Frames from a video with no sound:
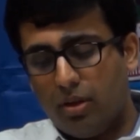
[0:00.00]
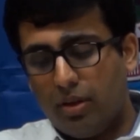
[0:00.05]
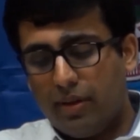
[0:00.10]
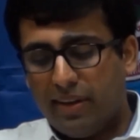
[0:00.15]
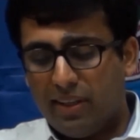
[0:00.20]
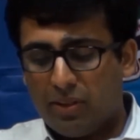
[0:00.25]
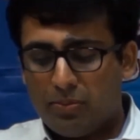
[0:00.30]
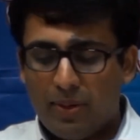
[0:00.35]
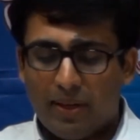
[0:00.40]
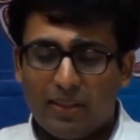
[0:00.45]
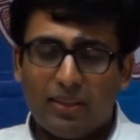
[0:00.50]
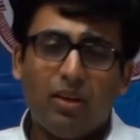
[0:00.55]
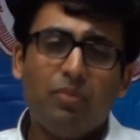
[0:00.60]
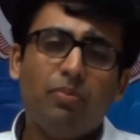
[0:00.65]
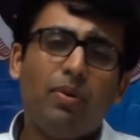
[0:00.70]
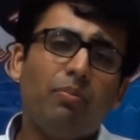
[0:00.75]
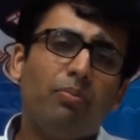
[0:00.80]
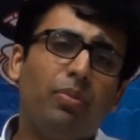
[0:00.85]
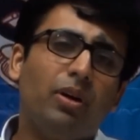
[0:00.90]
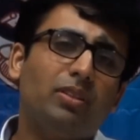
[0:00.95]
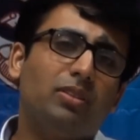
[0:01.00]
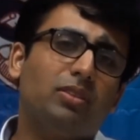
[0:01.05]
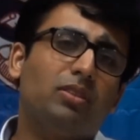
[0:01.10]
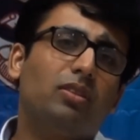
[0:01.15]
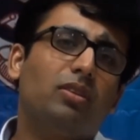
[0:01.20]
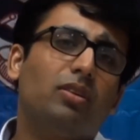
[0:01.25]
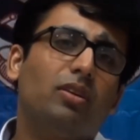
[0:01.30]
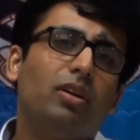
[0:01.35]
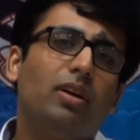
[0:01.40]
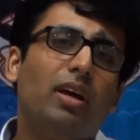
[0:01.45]
Respected members,
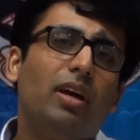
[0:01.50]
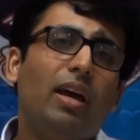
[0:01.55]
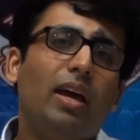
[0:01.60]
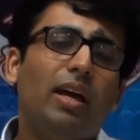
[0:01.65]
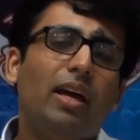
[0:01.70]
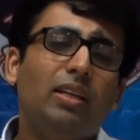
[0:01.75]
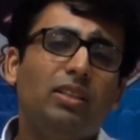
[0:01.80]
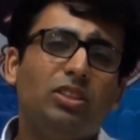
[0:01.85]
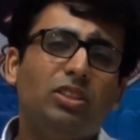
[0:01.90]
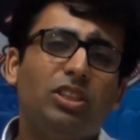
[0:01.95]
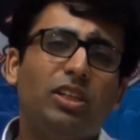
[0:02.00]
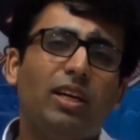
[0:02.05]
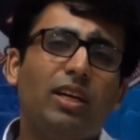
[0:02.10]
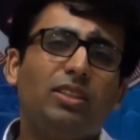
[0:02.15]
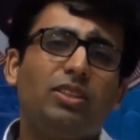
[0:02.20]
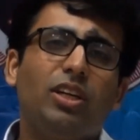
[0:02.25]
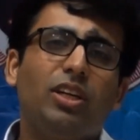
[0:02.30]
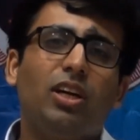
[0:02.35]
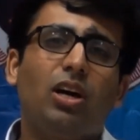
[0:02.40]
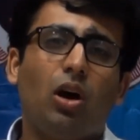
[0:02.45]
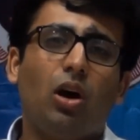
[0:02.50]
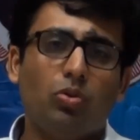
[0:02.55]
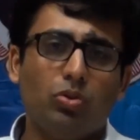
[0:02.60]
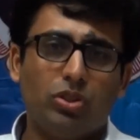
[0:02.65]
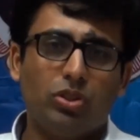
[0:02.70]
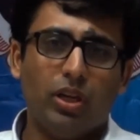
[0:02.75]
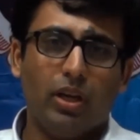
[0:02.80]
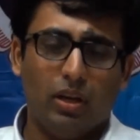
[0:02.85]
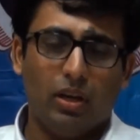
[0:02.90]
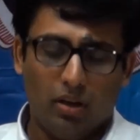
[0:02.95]
in GST
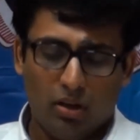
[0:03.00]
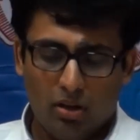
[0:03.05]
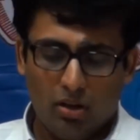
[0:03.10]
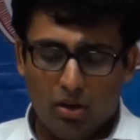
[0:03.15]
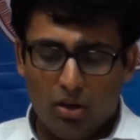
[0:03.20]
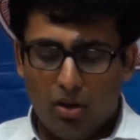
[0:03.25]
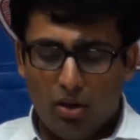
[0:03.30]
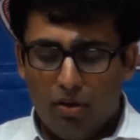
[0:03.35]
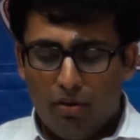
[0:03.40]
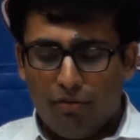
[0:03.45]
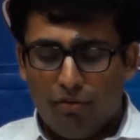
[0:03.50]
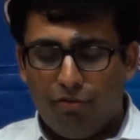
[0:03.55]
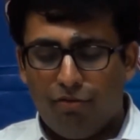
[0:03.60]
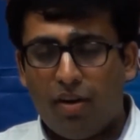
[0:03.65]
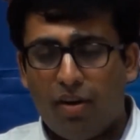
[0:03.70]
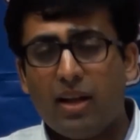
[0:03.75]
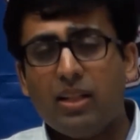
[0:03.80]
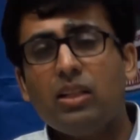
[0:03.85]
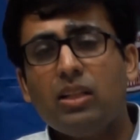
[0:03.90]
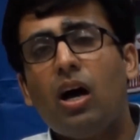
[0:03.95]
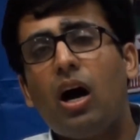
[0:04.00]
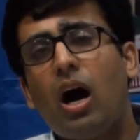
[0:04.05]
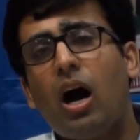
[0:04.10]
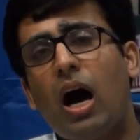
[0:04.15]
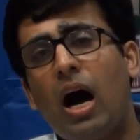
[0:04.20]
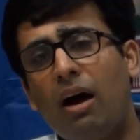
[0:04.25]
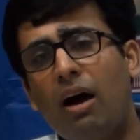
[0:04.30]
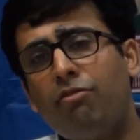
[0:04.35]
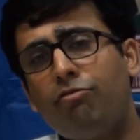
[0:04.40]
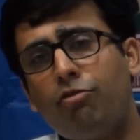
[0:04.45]
Council,
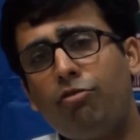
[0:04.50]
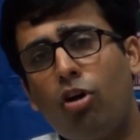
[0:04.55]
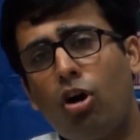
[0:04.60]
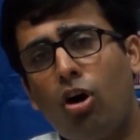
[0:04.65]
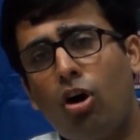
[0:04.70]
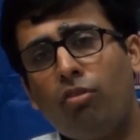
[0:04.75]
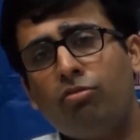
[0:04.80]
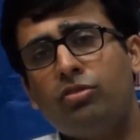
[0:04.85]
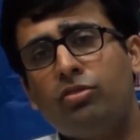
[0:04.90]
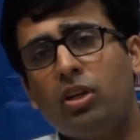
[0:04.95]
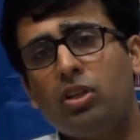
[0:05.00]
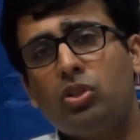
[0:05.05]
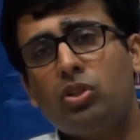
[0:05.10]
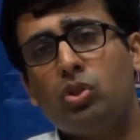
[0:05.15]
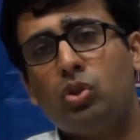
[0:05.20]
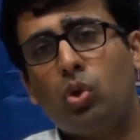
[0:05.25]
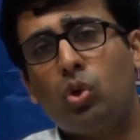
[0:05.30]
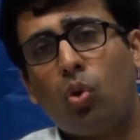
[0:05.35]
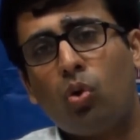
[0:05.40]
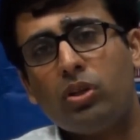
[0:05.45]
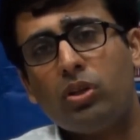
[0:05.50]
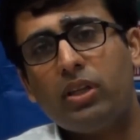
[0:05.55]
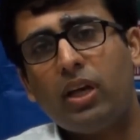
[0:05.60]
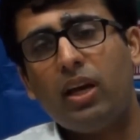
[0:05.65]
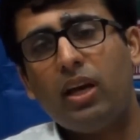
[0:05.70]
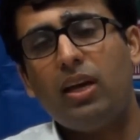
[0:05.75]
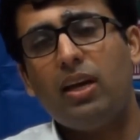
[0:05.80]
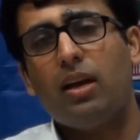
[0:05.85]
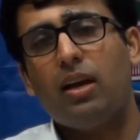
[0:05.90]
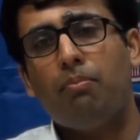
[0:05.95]
1/2 of the
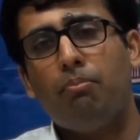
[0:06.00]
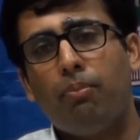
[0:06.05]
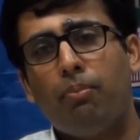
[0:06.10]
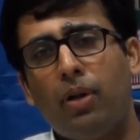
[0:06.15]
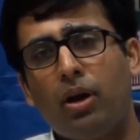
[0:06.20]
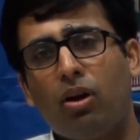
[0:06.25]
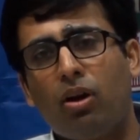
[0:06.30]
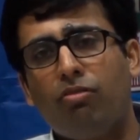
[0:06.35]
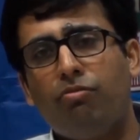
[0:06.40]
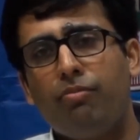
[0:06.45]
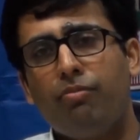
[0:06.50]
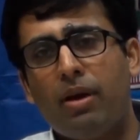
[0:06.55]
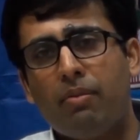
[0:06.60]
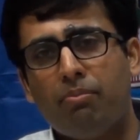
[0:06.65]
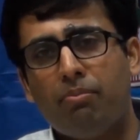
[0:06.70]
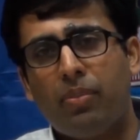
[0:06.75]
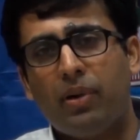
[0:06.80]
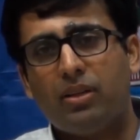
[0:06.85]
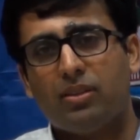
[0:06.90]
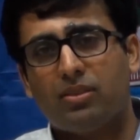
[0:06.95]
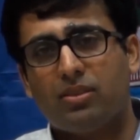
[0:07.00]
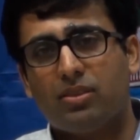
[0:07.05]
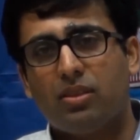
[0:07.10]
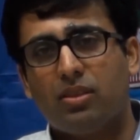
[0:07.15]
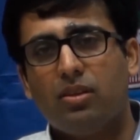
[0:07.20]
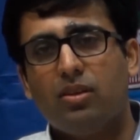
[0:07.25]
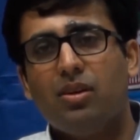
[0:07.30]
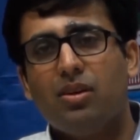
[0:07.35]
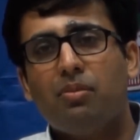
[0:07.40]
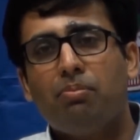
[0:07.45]
total number of members
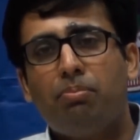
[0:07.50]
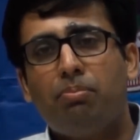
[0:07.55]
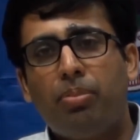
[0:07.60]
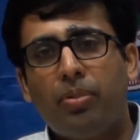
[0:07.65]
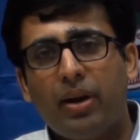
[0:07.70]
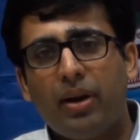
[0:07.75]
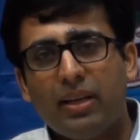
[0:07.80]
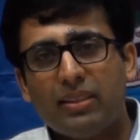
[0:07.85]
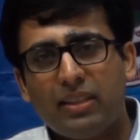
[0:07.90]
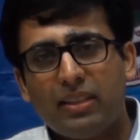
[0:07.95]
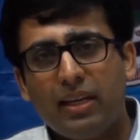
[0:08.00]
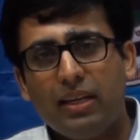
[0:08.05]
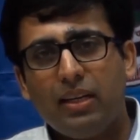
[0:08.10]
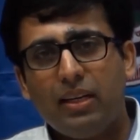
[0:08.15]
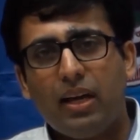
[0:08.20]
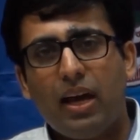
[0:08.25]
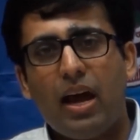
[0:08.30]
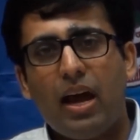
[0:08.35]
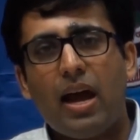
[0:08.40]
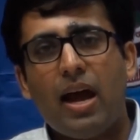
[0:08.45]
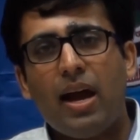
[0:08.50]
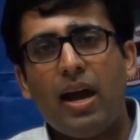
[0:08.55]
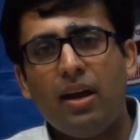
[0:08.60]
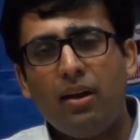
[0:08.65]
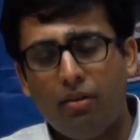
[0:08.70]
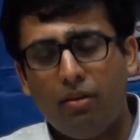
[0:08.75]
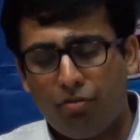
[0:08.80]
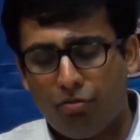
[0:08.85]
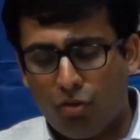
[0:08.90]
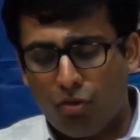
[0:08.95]
present
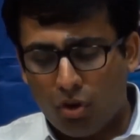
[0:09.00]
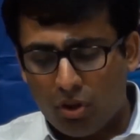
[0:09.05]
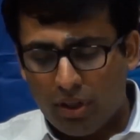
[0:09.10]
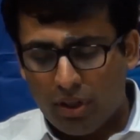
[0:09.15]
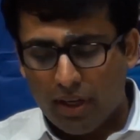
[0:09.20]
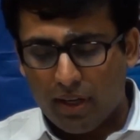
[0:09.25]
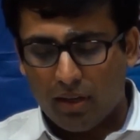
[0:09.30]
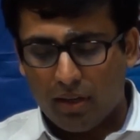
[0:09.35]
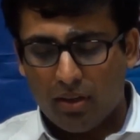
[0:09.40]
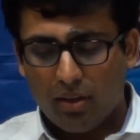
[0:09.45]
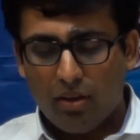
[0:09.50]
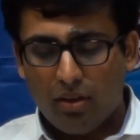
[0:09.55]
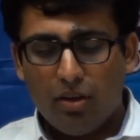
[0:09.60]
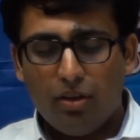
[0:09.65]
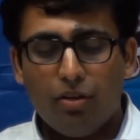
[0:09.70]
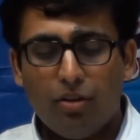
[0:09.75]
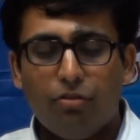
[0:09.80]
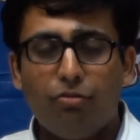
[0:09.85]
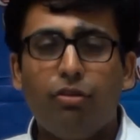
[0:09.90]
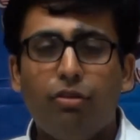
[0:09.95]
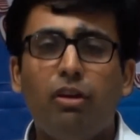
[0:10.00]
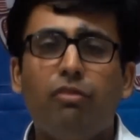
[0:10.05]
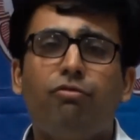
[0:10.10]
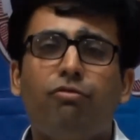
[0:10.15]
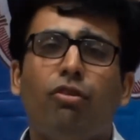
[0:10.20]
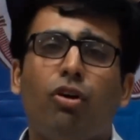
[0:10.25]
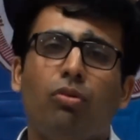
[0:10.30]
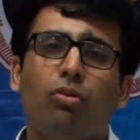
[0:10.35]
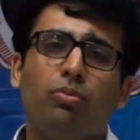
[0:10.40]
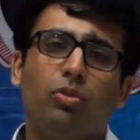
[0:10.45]
and voting will
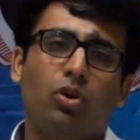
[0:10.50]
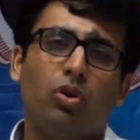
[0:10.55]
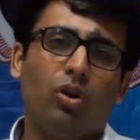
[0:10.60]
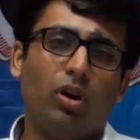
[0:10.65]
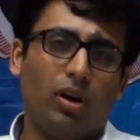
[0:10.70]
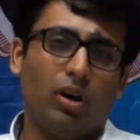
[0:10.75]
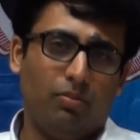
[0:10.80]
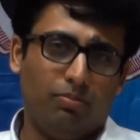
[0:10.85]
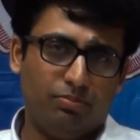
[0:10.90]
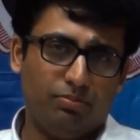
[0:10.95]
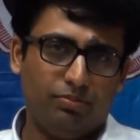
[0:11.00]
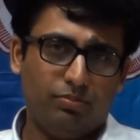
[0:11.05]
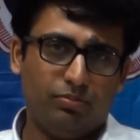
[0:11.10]
form quorum.